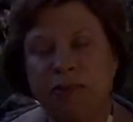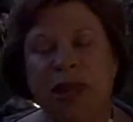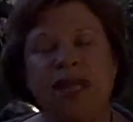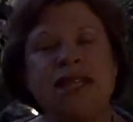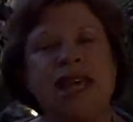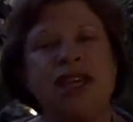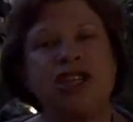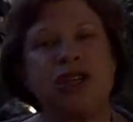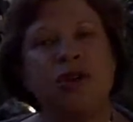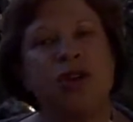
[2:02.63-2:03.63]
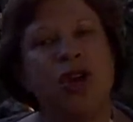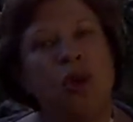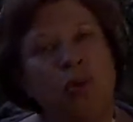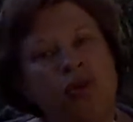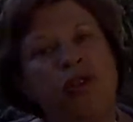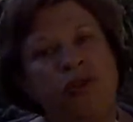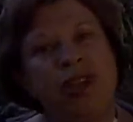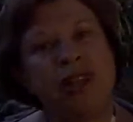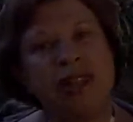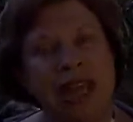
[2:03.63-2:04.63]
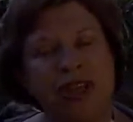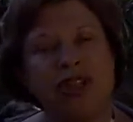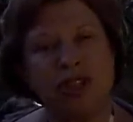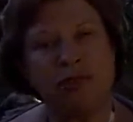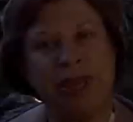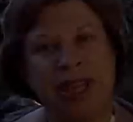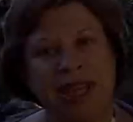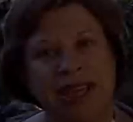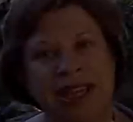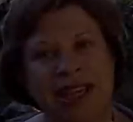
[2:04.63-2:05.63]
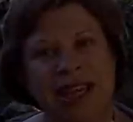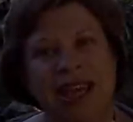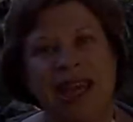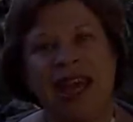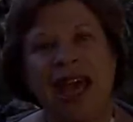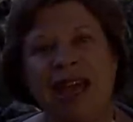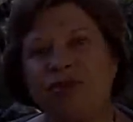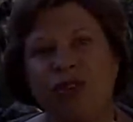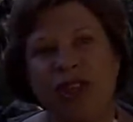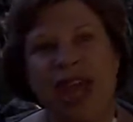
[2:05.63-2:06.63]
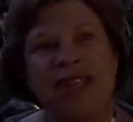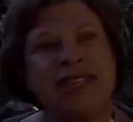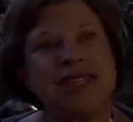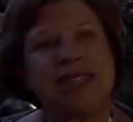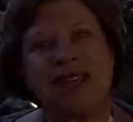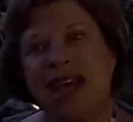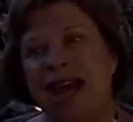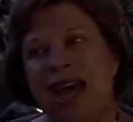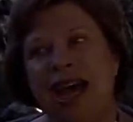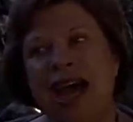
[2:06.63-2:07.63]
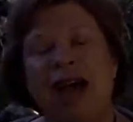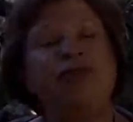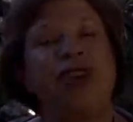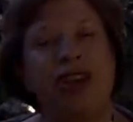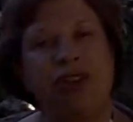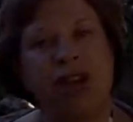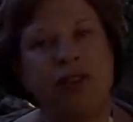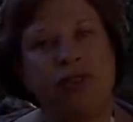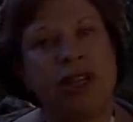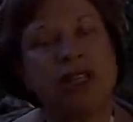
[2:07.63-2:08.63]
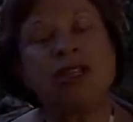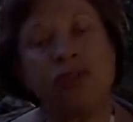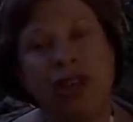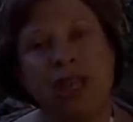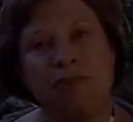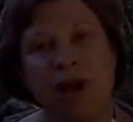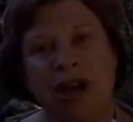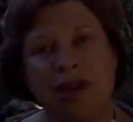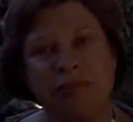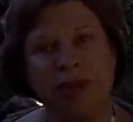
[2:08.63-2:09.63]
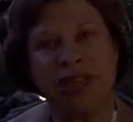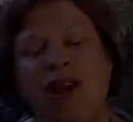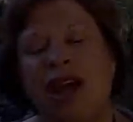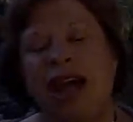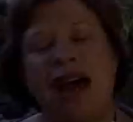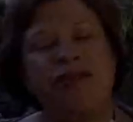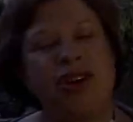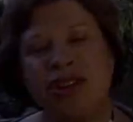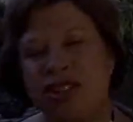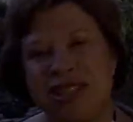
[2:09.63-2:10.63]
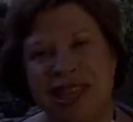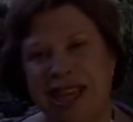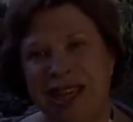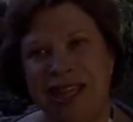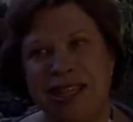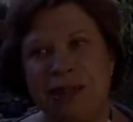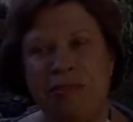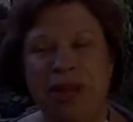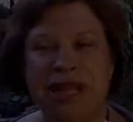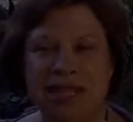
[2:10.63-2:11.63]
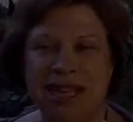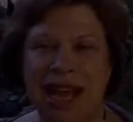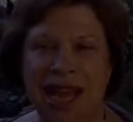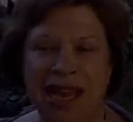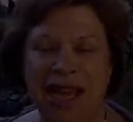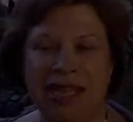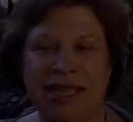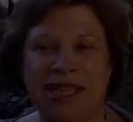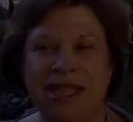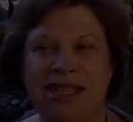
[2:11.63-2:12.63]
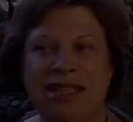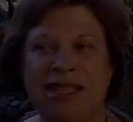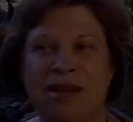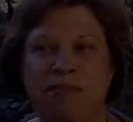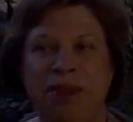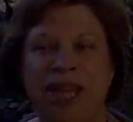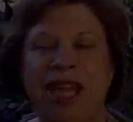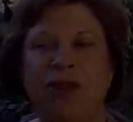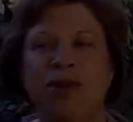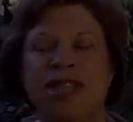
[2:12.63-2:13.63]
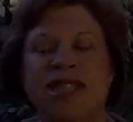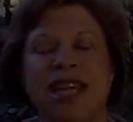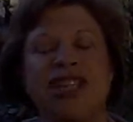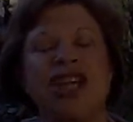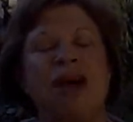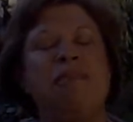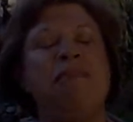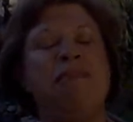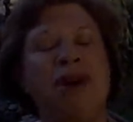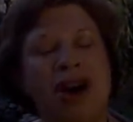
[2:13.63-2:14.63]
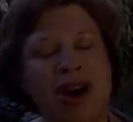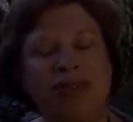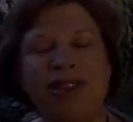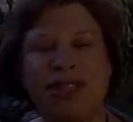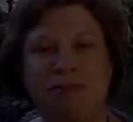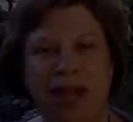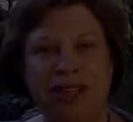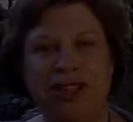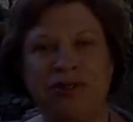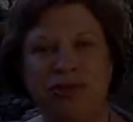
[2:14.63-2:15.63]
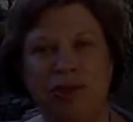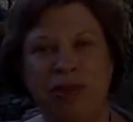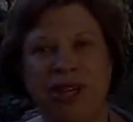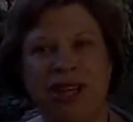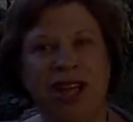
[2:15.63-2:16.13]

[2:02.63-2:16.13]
meditation would reveal that to me. And for that, I'm very grateful. It has really empowered me. I've got to say, the biggest highlight is being with such a marvelous bunch of women,